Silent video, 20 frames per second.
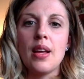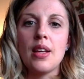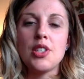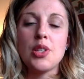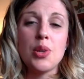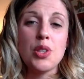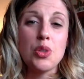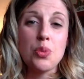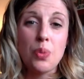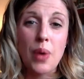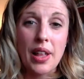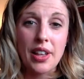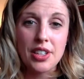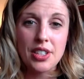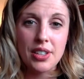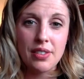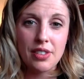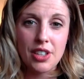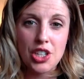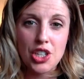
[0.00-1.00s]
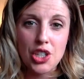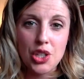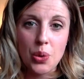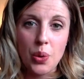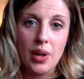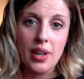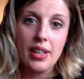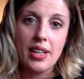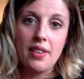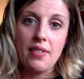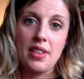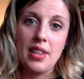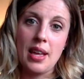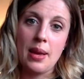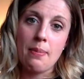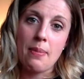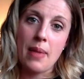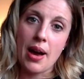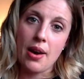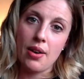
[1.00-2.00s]
So it's relatively short given
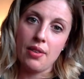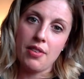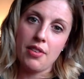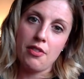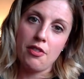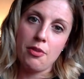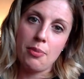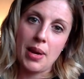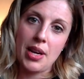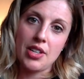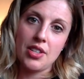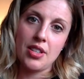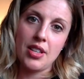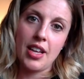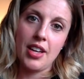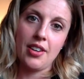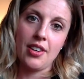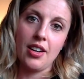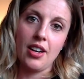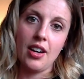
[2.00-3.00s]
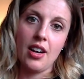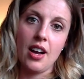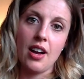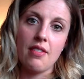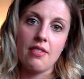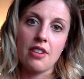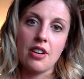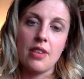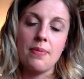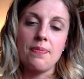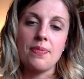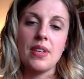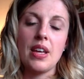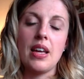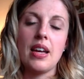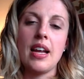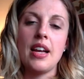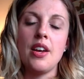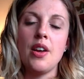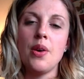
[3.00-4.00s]
the amount of information that you're going to cover.
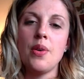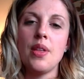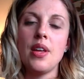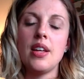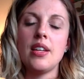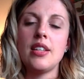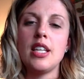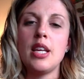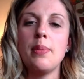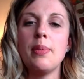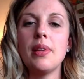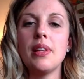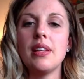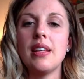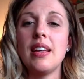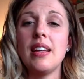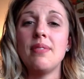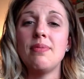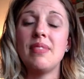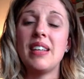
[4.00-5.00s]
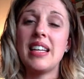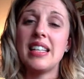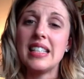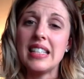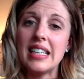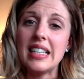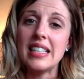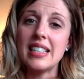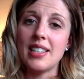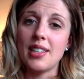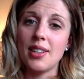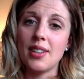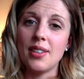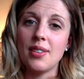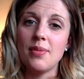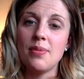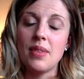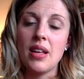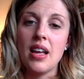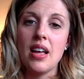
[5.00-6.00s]
And I know that typically, and it's
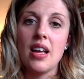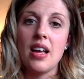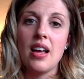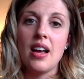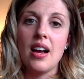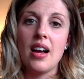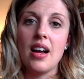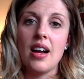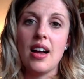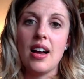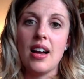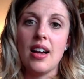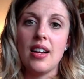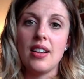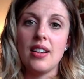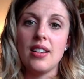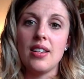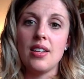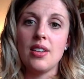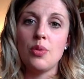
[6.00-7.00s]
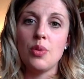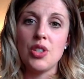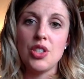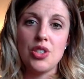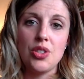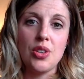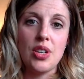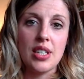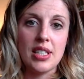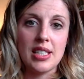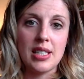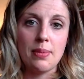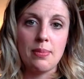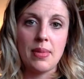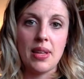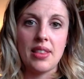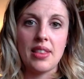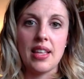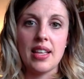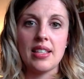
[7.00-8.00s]
easier when students
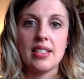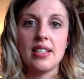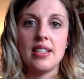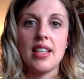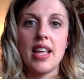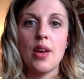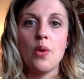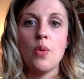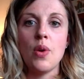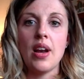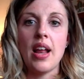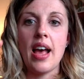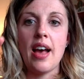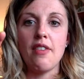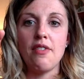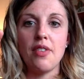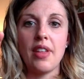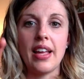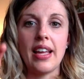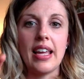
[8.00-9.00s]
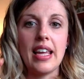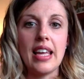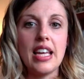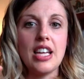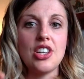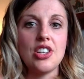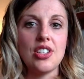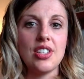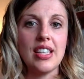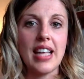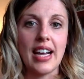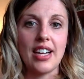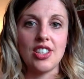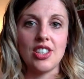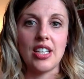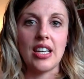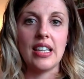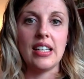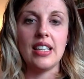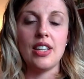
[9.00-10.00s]
submit this, they want to have like each
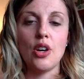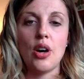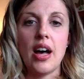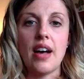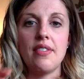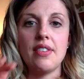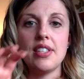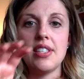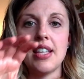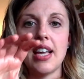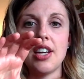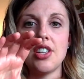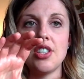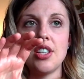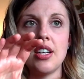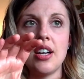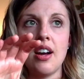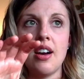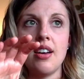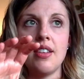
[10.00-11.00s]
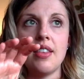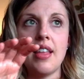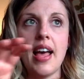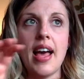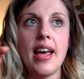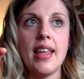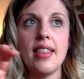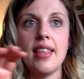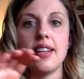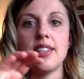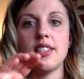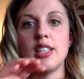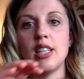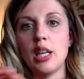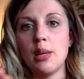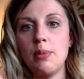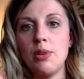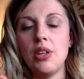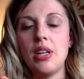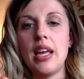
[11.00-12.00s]
section. They'll have a section on the ethics and
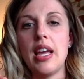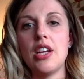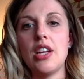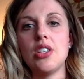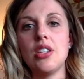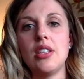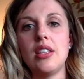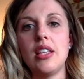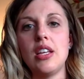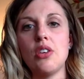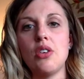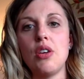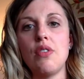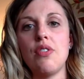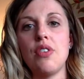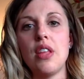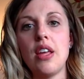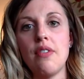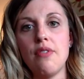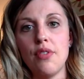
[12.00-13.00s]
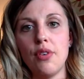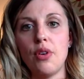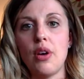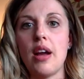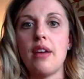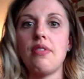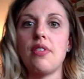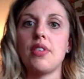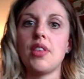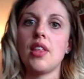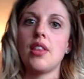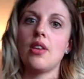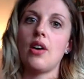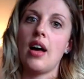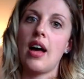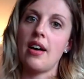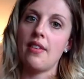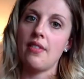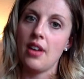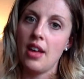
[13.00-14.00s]
the communication theory for the infographic. Then they'll
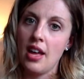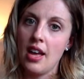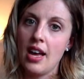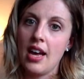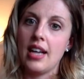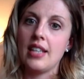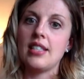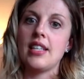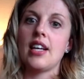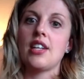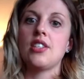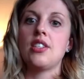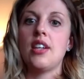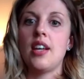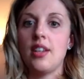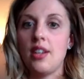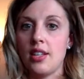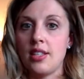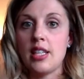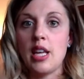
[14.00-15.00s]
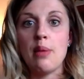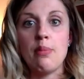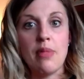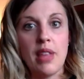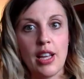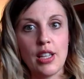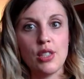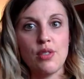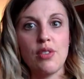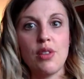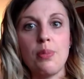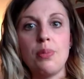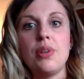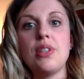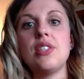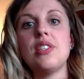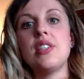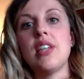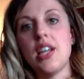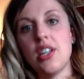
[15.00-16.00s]
have a section on the same things for the
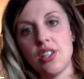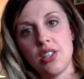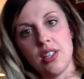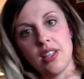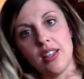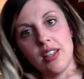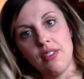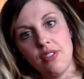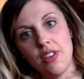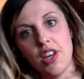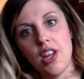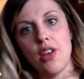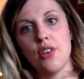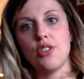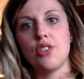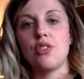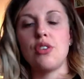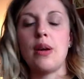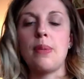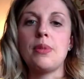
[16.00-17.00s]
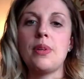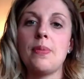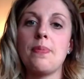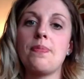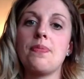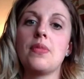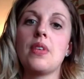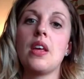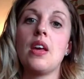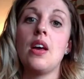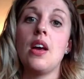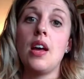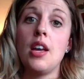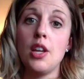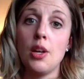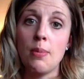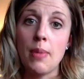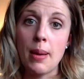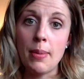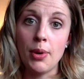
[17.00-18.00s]
presentation and the video script.
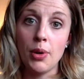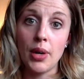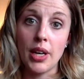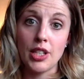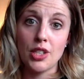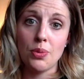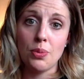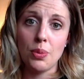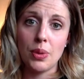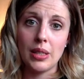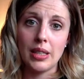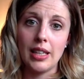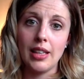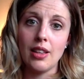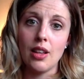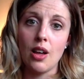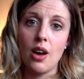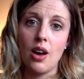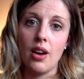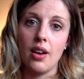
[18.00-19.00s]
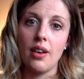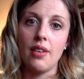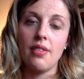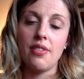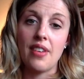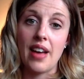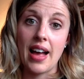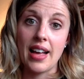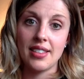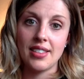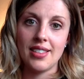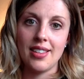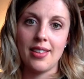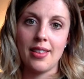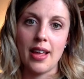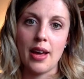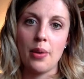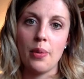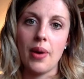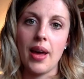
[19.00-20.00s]
Your memo gets really long
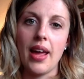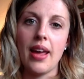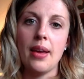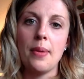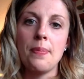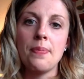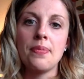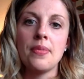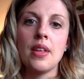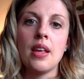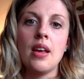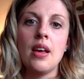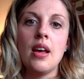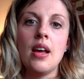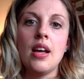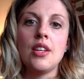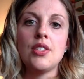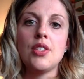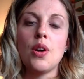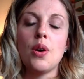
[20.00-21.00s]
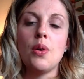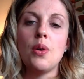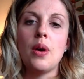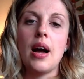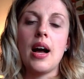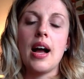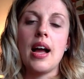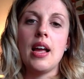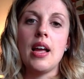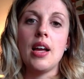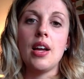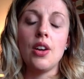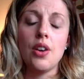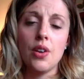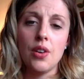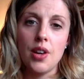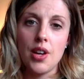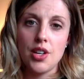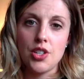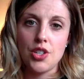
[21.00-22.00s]
fast that way. So I
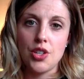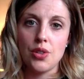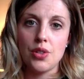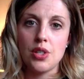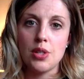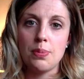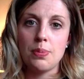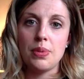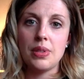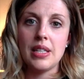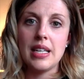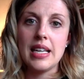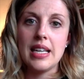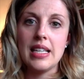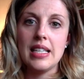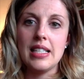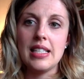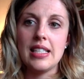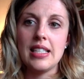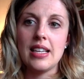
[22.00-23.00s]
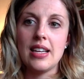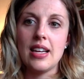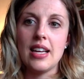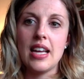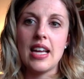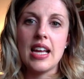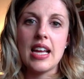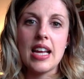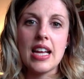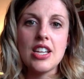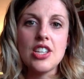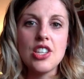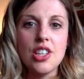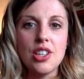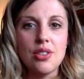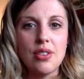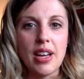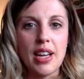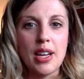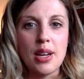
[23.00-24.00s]
encourage you to please
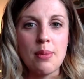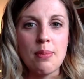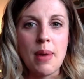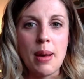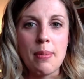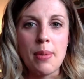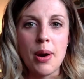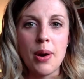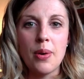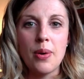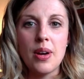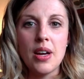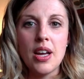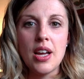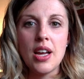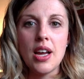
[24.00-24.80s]
integrate your memo.